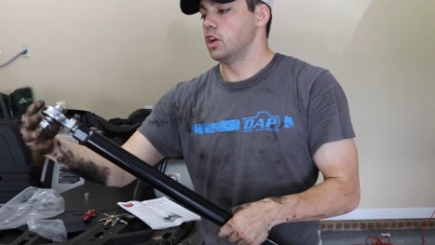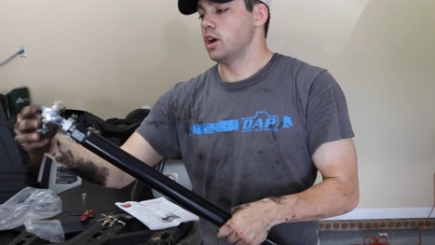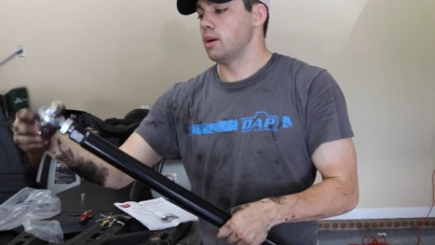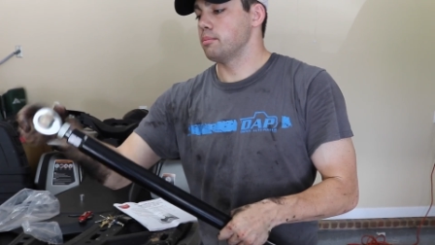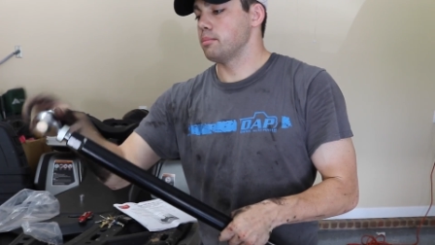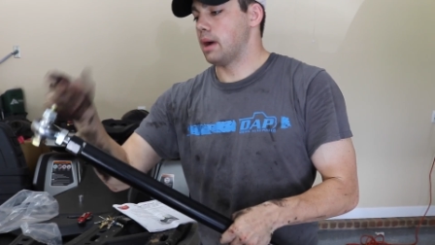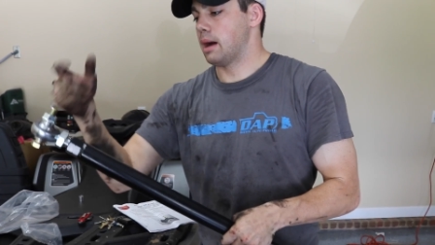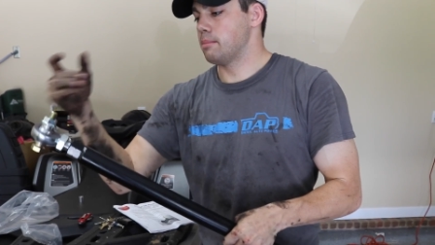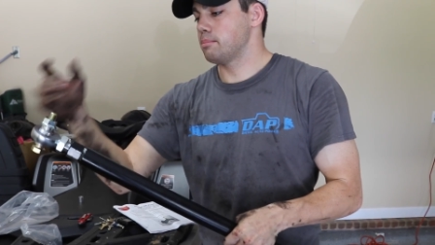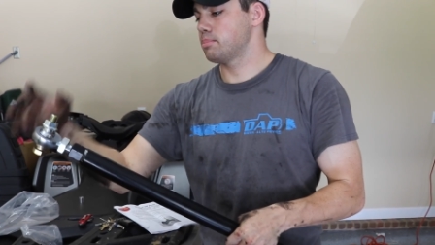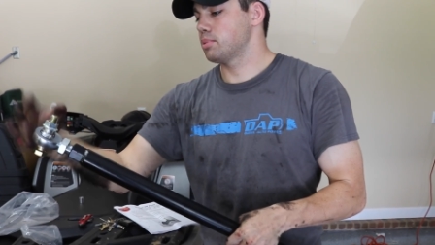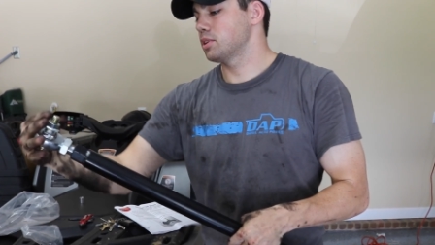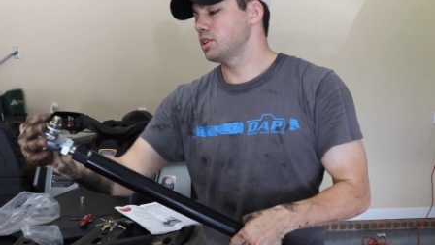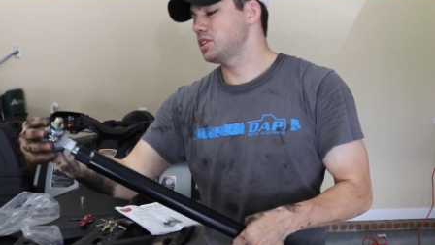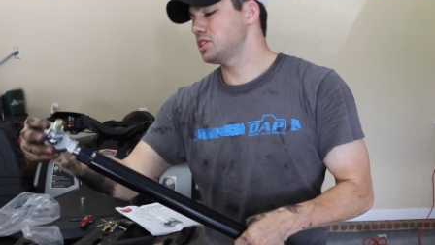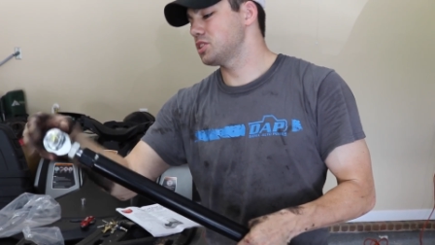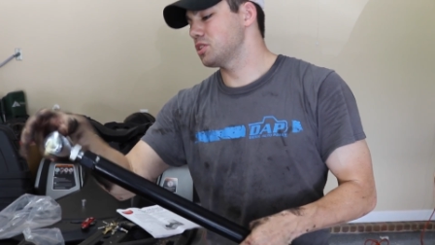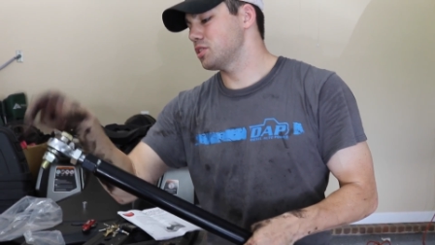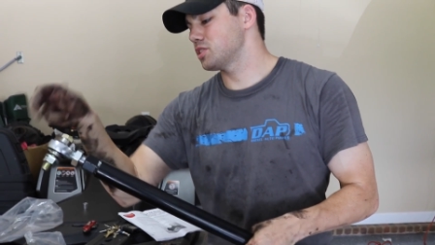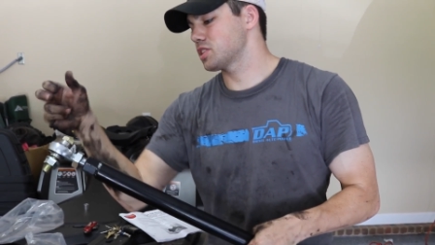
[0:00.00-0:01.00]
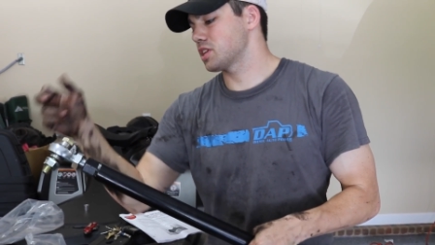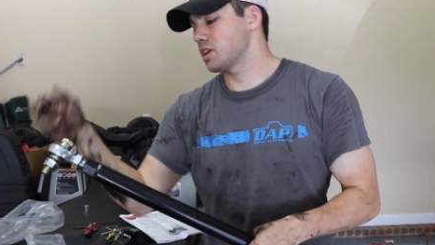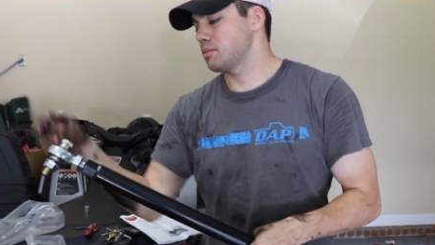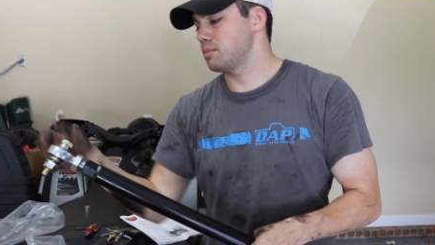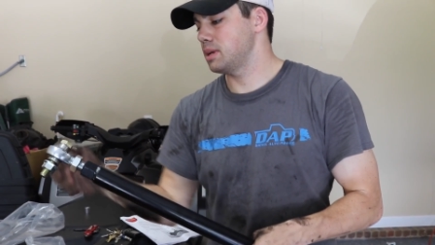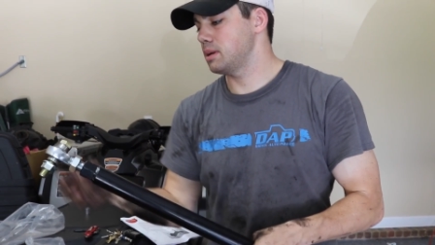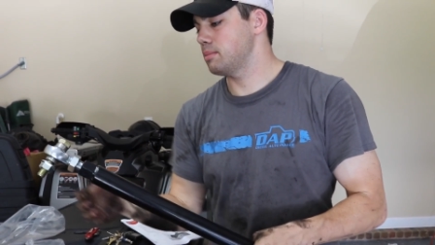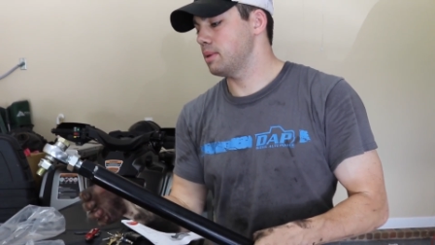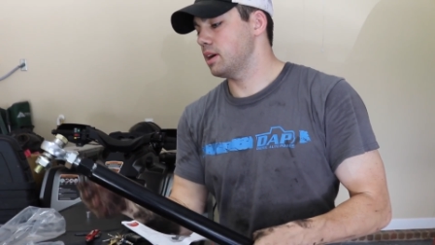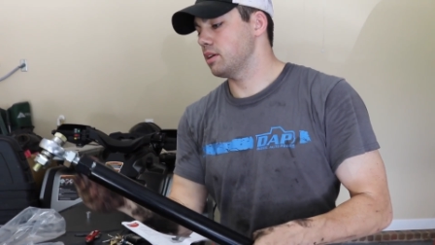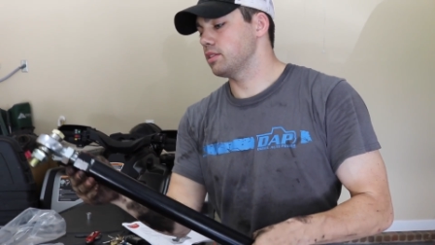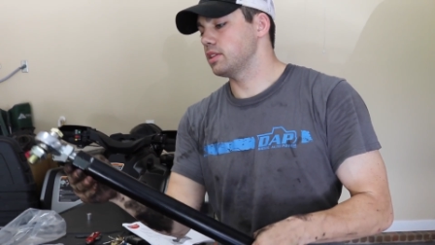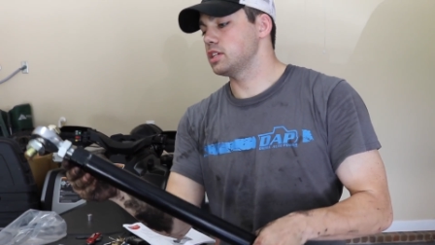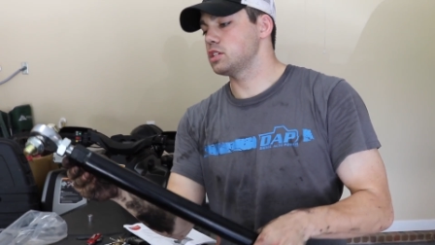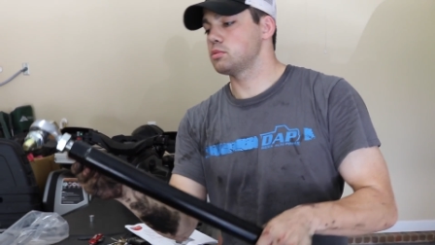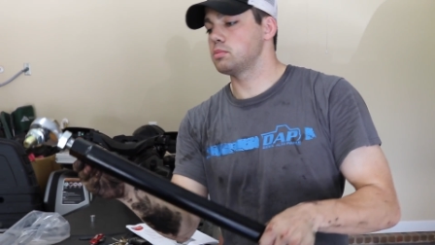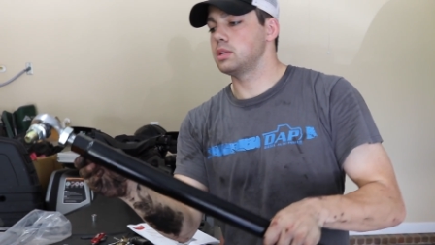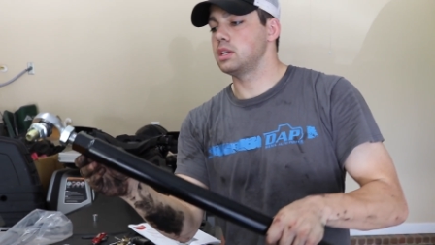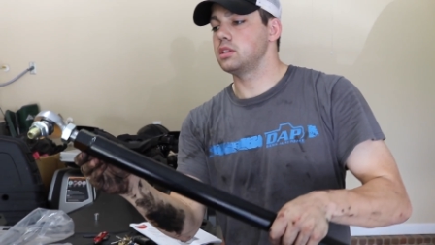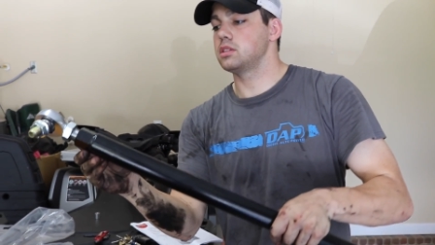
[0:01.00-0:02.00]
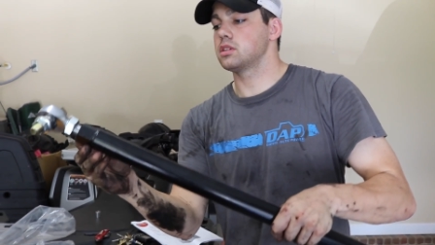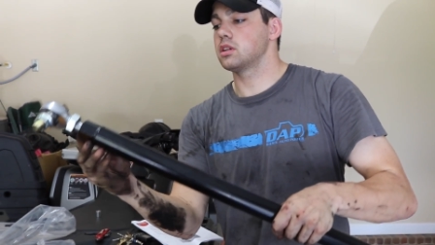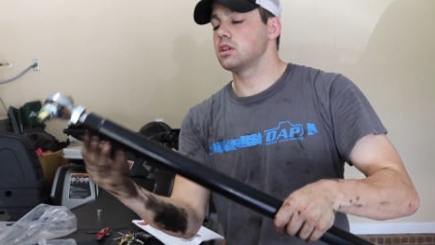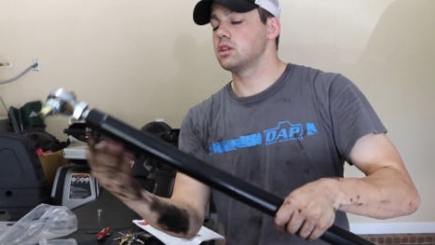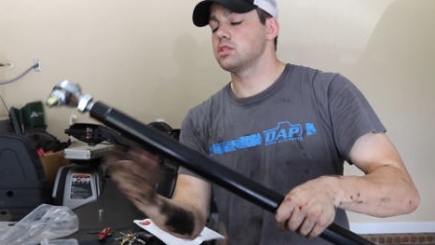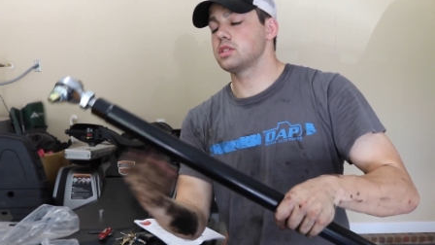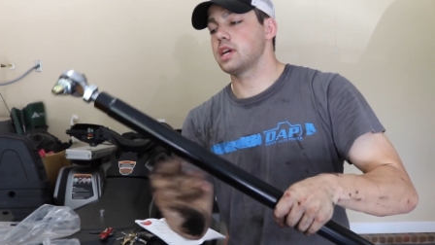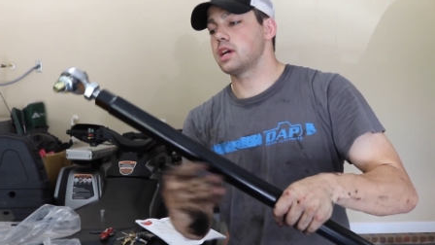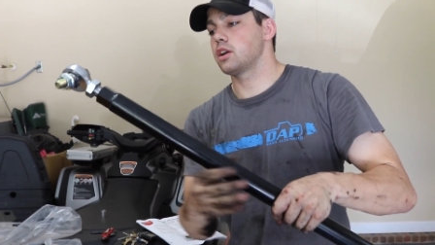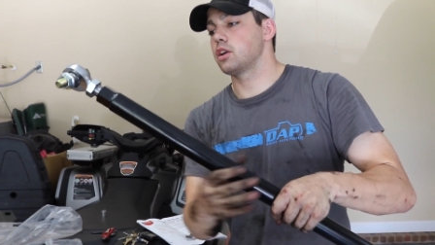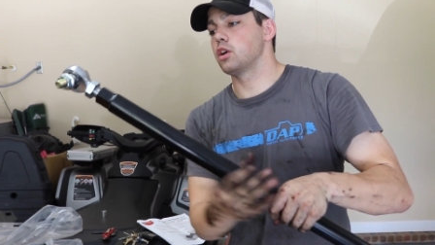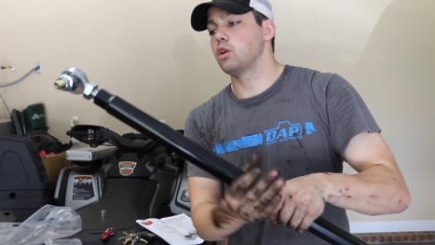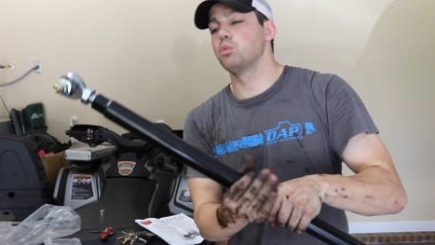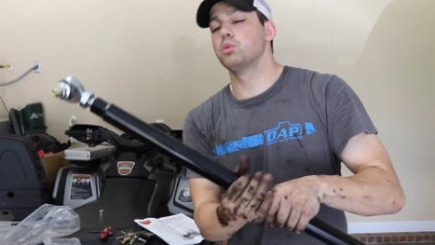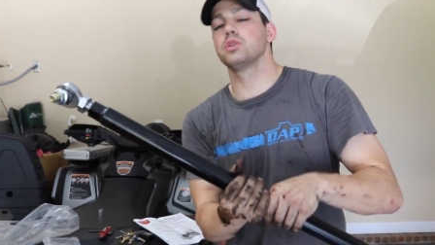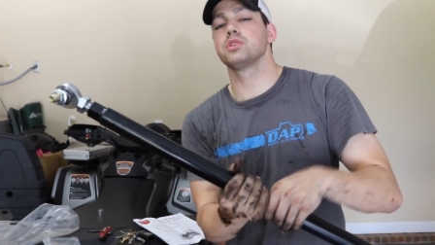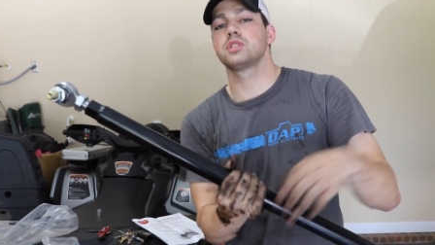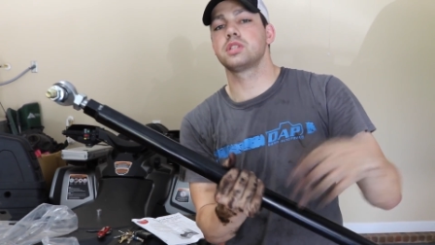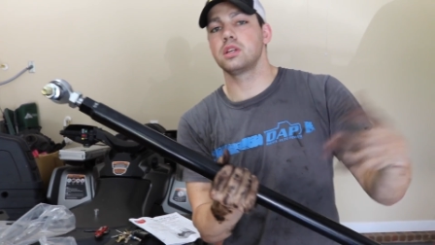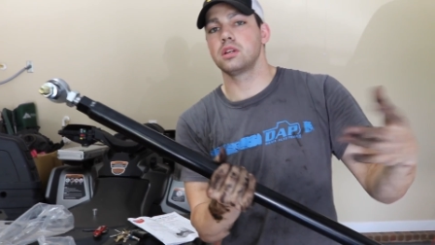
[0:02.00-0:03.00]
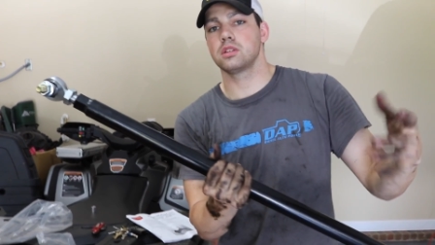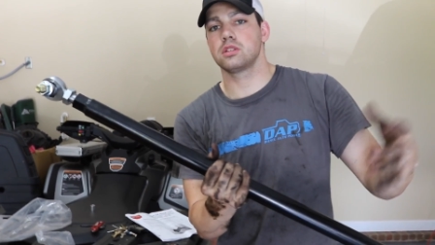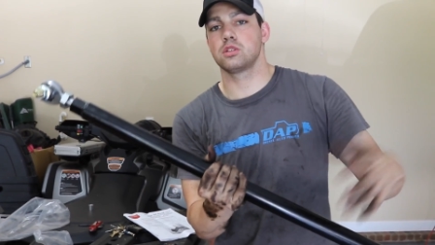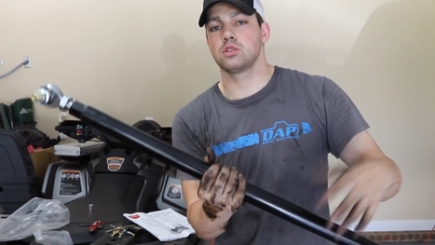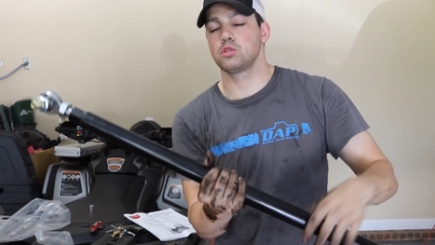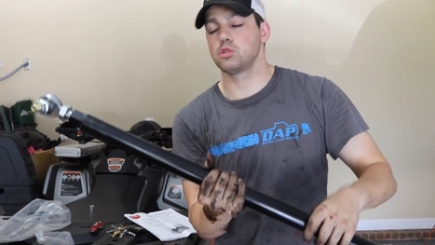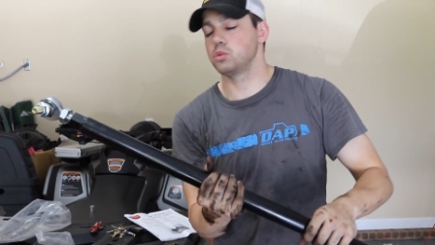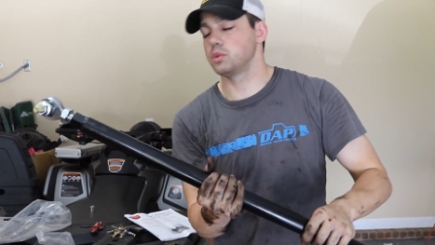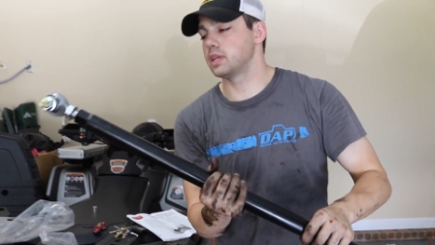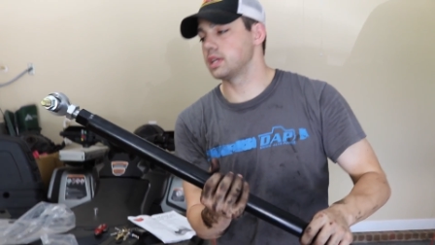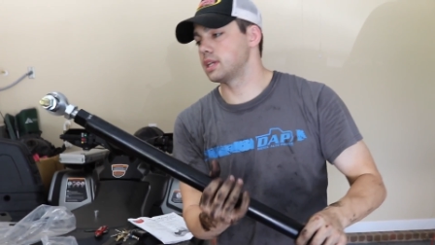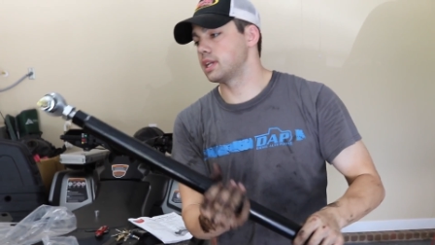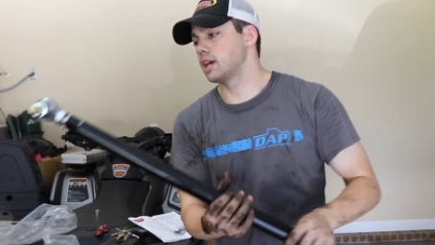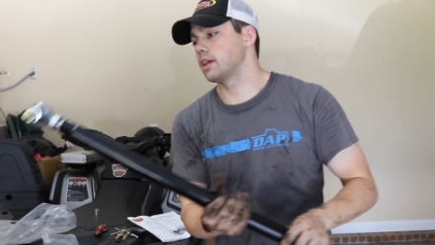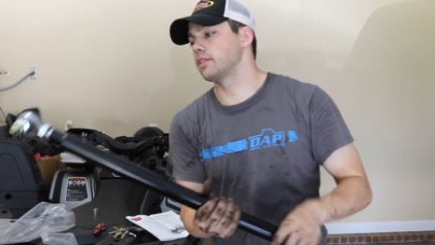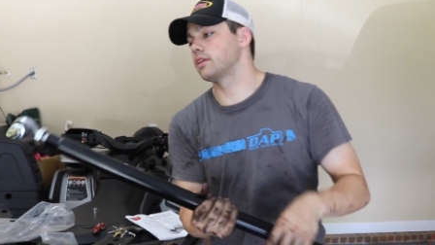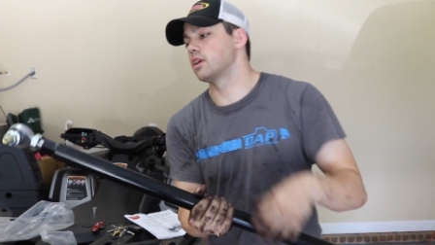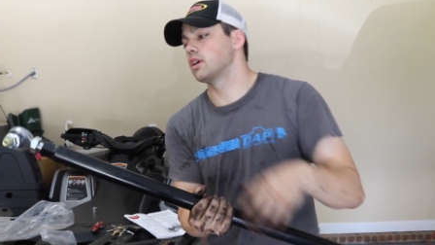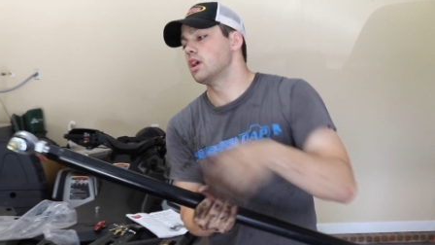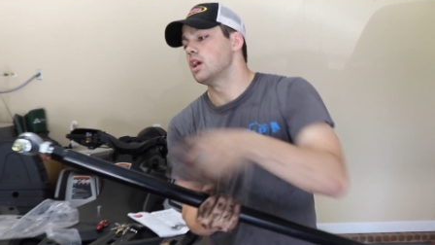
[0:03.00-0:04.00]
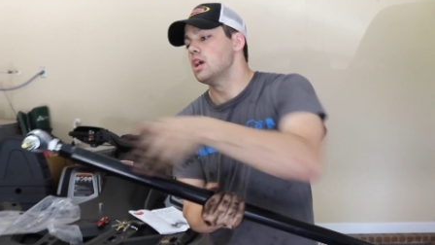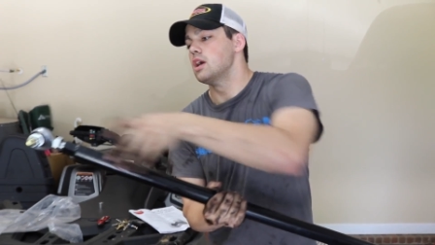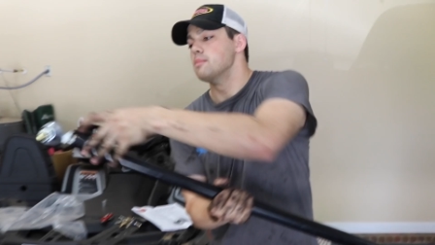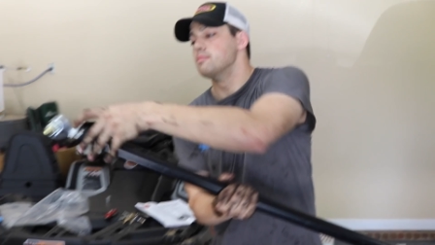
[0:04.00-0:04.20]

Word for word: know, I'm, I'm pretty sure it's going to be about this many turns. I don't know. We'll see as soon as we get down there.